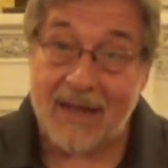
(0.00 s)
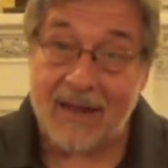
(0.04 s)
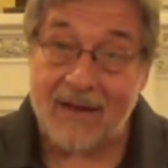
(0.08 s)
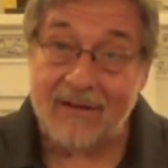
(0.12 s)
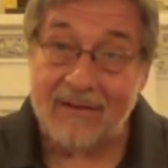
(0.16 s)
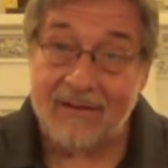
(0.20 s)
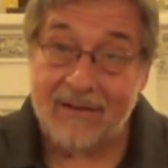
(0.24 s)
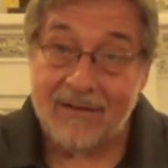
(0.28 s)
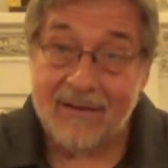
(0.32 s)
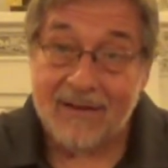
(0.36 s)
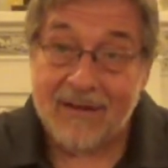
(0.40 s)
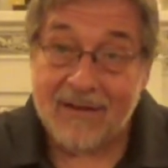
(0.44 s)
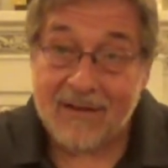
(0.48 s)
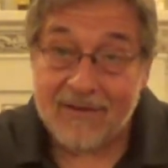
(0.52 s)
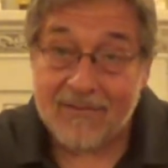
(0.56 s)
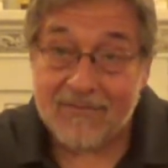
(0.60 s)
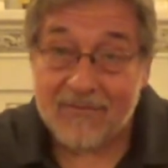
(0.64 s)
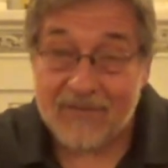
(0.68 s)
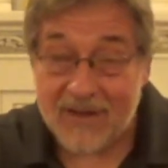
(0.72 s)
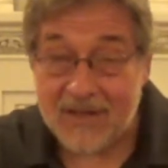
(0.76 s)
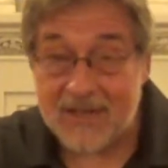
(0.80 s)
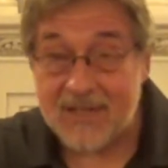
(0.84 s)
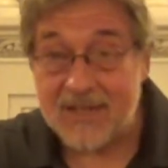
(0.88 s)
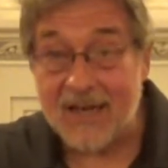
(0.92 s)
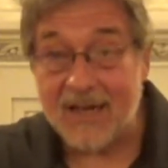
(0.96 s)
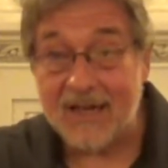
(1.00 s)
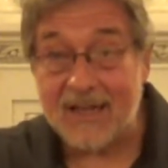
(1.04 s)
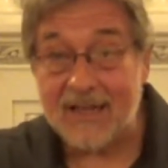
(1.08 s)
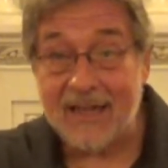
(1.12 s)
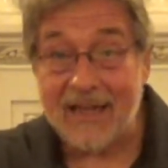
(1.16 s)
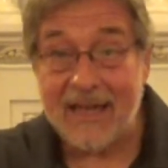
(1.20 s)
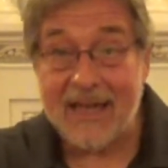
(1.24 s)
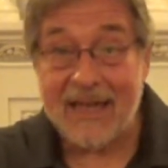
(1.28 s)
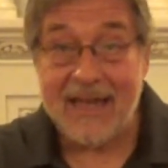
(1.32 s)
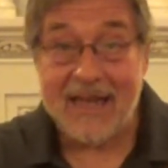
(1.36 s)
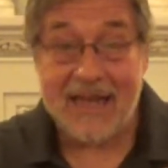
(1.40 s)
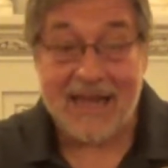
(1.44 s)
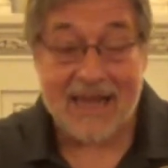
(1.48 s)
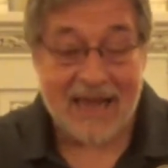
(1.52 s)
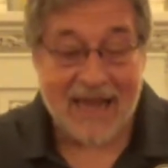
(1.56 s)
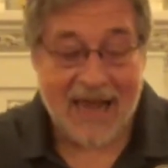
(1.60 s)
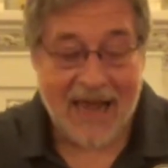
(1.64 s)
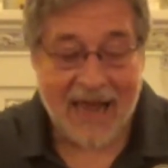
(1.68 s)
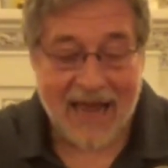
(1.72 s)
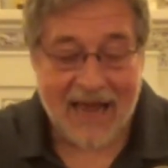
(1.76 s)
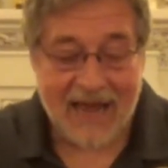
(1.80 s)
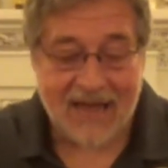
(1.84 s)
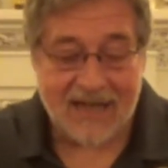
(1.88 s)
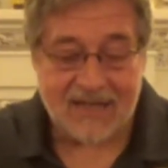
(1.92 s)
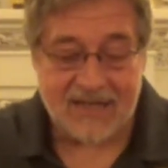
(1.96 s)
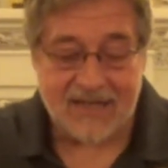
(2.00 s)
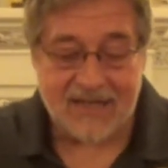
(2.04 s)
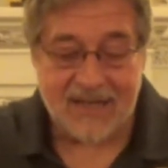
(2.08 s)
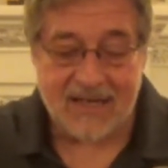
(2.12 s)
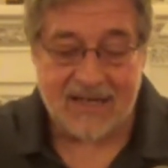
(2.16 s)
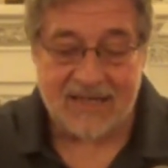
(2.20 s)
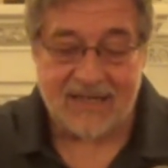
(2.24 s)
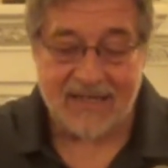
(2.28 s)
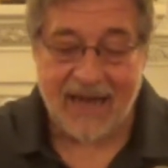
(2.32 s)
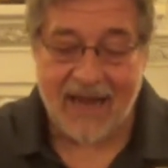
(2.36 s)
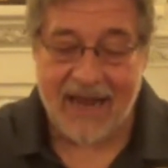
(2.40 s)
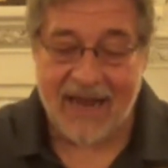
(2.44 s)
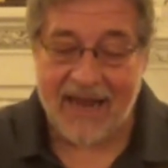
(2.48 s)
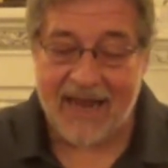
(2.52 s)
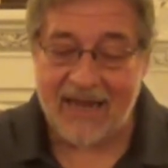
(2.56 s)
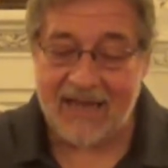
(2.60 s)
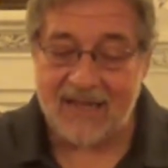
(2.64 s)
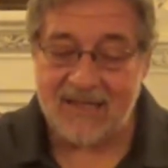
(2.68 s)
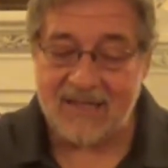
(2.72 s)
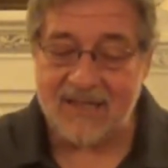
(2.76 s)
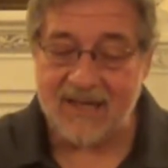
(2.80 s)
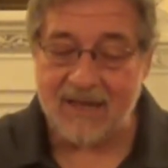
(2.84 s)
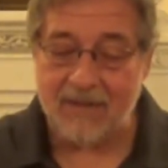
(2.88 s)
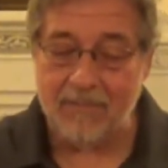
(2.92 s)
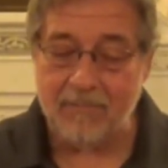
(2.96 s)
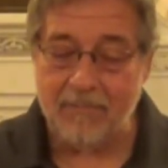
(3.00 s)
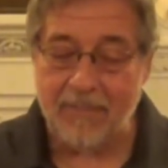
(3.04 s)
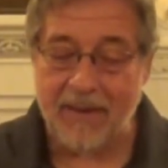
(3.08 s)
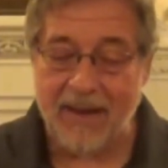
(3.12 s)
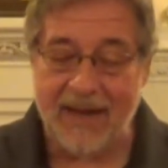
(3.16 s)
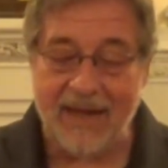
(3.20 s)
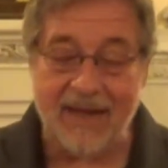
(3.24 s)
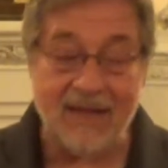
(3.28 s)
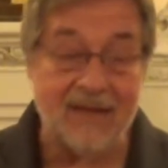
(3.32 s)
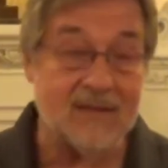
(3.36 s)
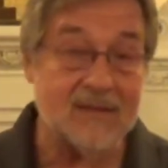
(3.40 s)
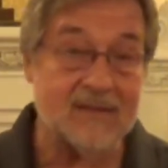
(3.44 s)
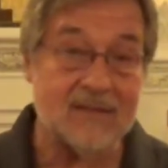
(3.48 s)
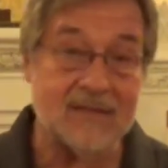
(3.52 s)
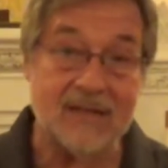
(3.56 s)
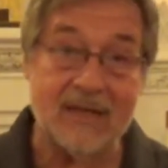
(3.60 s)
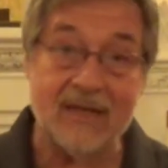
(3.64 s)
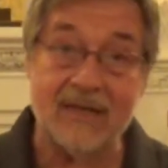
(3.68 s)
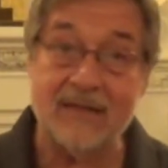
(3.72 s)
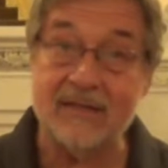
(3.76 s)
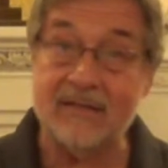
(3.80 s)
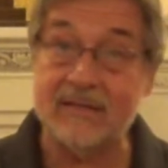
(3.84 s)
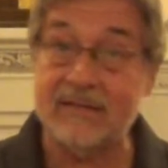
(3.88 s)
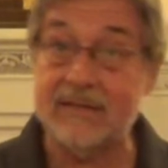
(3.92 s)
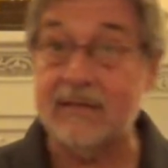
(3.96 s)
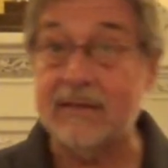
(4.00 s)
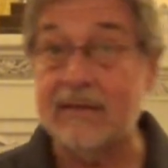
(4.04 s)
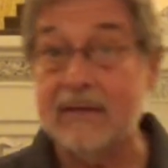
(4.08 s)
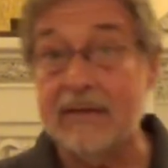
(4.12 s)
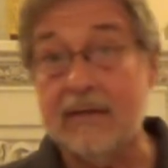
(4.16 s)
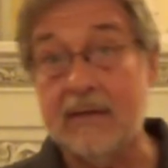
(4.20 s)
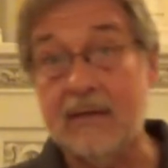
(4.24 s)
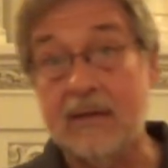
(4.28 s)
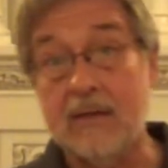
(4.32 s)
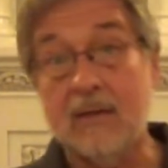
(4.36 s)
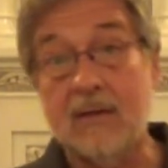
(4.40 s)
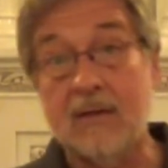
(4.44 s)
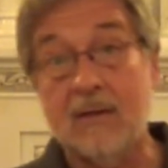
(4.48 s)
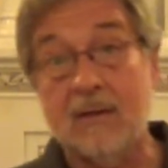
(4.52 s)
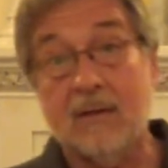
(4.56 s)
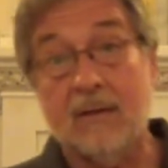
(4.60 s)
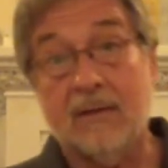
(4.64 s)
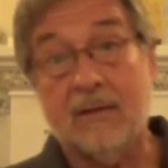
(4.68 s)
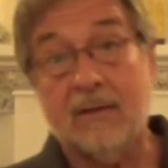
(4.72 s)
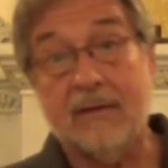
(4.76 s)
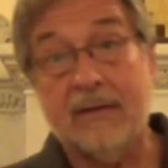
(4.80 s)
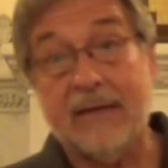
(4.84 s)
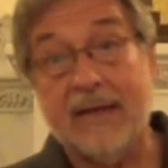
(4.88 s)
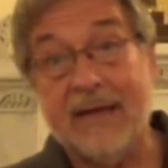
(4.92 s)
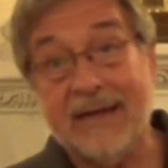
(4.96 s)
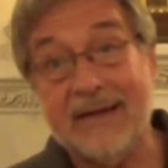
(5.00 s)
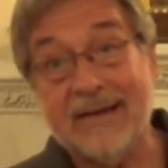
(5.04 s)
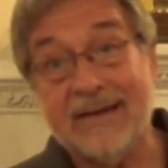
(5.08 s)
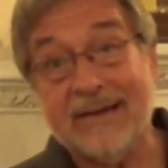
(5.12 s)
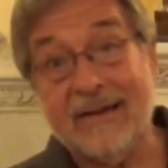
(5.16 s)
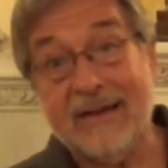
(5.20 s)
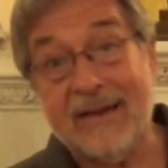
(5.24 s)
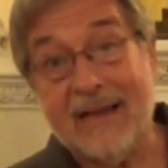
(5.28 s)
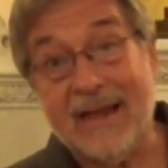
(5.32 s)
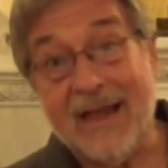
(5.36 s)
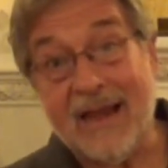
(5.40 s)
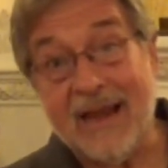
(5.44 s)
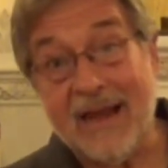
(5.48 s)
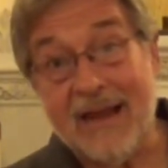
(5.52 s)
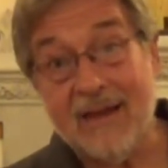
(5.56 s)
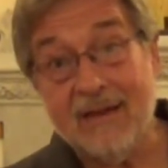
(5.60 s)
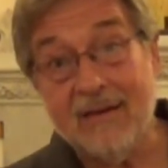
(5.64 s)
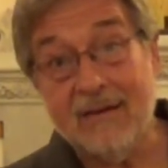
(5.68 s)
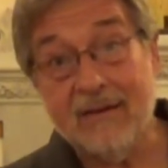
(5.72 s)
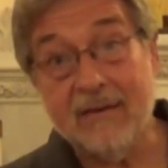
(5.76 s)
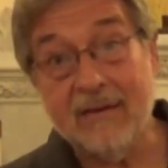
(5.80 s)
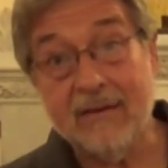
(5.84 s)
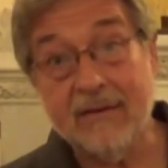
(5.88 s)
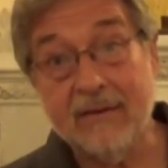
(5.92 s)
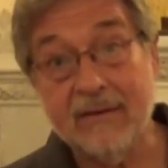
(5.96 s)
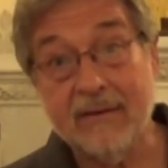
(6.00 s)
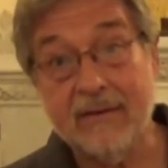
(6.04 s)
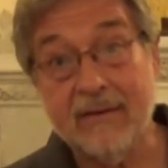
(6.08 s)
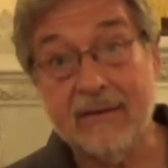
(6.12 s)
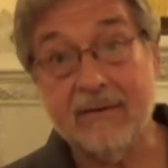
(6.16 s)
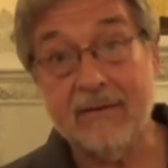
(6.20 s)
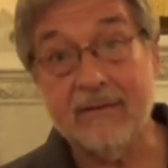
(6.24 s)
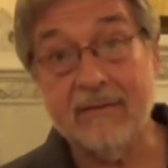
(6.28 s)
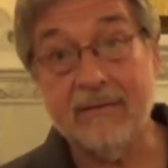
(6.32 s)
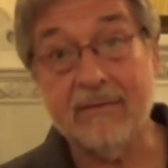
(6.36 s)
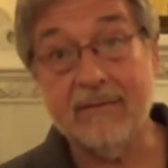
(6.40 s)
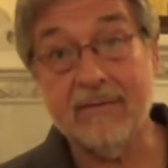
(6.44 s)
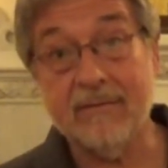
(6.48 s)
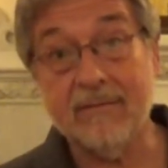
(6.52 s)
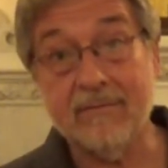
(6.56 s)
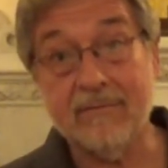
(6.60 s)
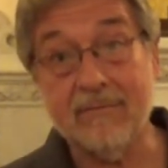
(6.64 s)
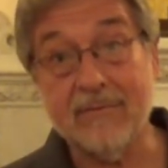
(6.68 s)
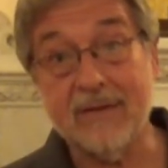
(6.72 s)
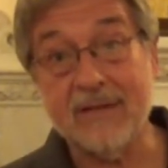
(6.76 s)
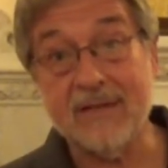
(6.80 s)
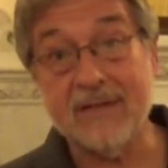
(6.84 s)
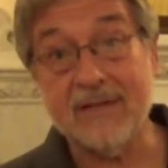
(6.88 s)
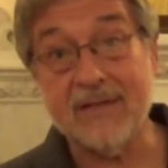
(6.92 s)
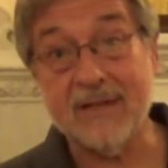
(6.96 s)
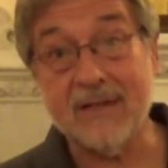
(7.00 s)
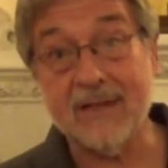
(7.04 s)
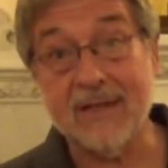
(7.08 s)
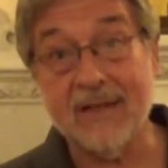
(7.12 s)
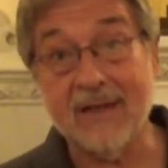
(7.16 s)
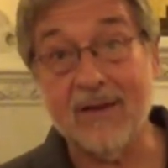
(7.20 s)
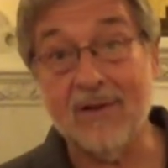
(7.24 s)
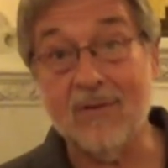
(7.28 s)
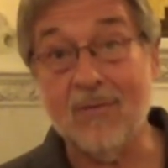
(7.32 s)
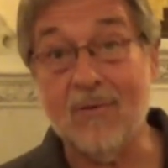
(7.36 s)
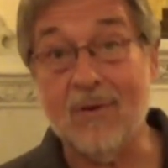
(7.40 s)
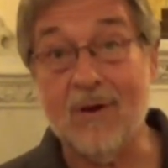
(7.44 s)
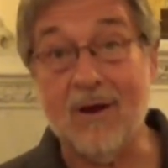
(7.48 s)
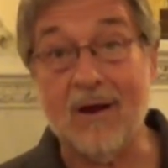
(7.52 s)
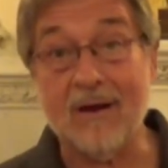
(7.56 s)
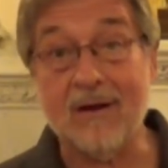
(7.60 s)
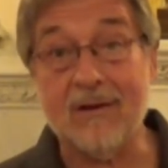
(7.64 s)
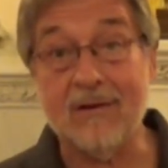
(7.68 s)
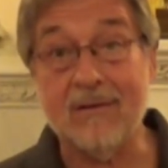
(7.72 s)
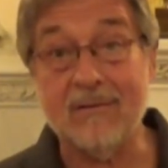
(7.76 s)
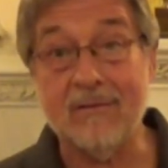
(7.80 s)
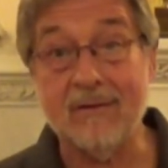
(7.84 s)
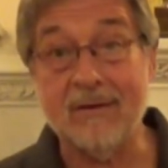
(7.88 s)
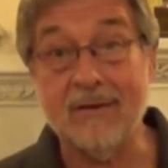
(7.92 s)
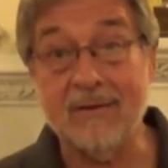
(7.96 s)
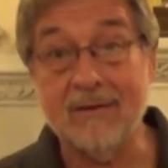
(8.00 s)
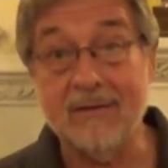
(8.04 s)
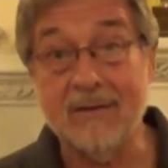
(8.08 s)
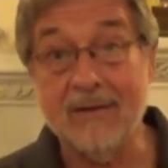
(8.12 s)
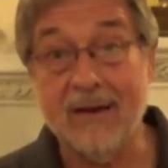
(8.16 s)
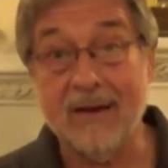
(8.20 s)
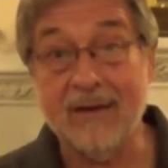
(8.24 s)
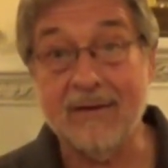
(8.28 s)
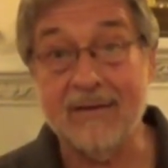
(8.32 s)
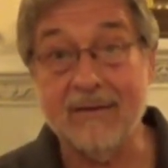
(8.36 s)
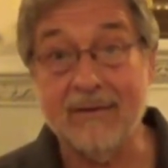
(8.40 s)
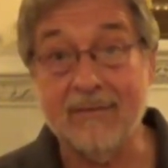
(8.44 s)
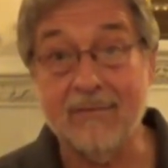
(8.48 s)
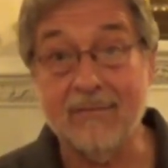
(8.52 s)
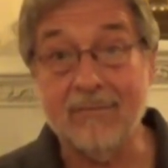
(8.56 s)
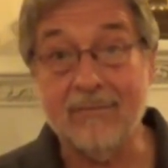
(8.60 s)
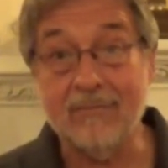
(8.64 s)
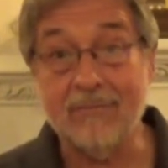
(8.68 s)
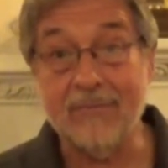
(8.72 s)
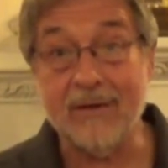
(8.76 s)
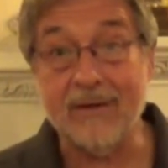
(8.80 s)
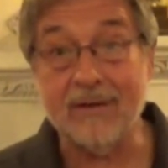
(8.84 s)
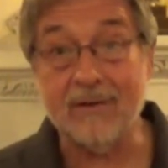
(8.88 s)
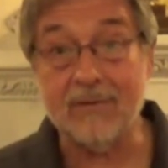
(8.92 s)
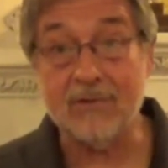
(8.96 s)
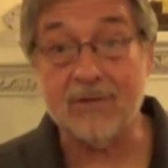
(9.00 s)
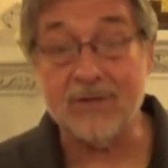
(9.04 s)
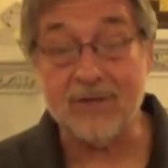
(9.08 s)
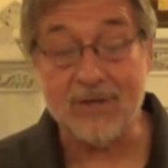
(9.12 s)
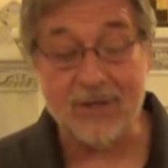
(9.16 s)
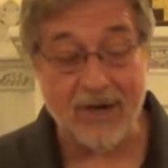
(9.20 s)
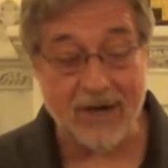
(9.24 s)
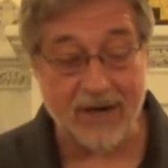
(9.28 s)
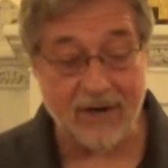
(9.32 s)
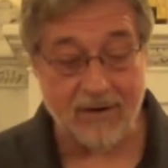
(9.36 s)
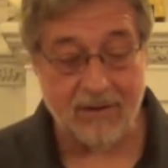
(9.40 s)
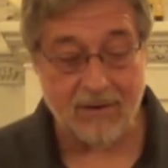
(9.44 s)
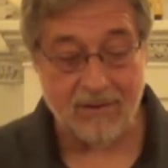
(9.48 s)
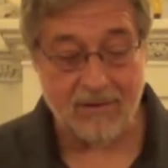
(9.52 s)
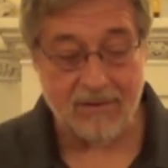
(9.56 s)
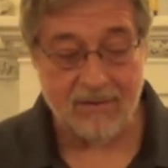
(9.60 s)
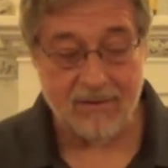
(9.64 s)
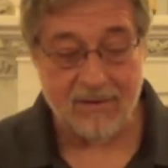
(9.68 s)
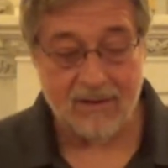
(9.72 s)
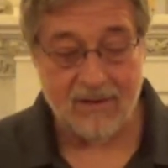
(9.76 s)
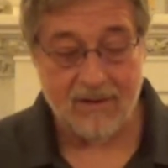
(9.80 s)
And physically, he has his aches and pains. He's needed a cane and recently a walker and, and a wheelchair.